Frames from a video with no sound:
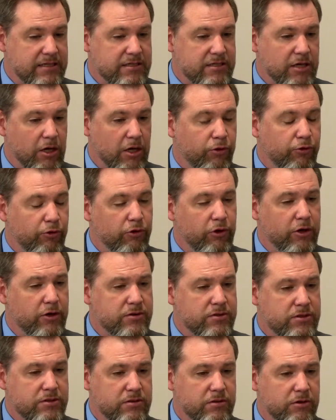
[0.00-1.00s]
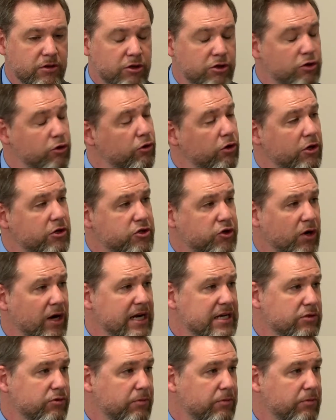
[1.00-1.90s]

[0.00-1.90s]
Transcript: So those grants,